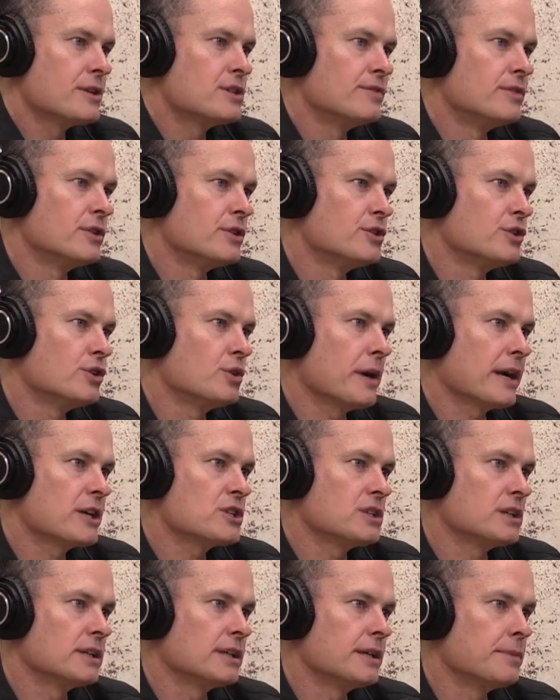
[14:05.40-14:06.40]
of it do you
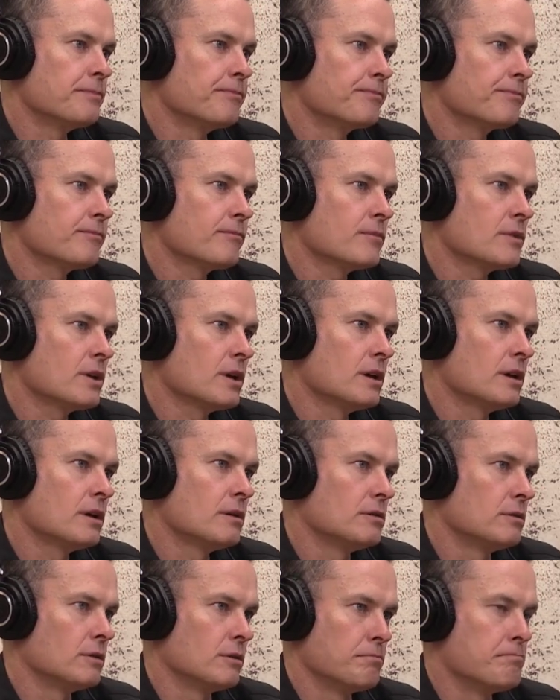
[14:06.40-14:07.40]
actually
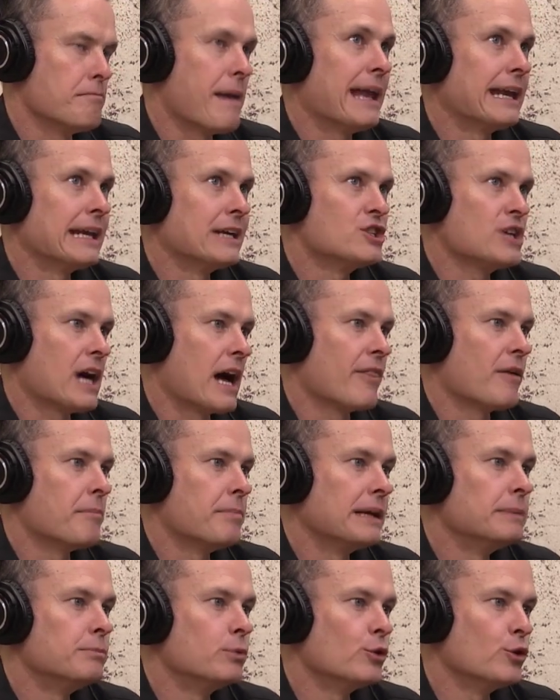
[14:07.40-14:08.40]
manage other
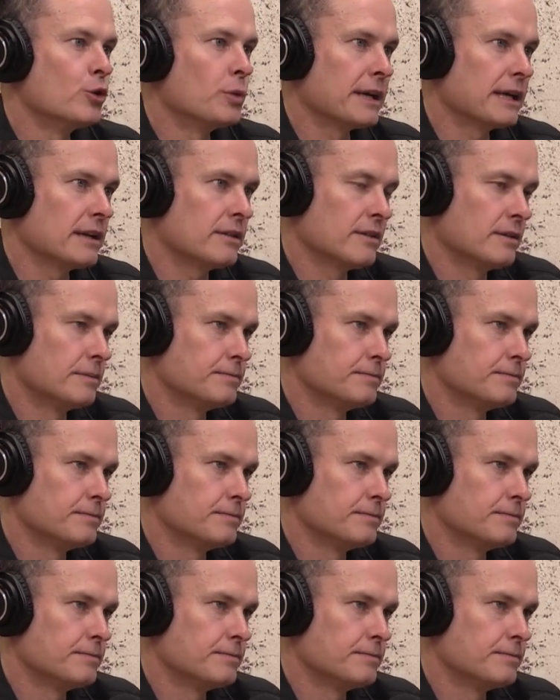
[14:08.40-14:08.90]
people doing it?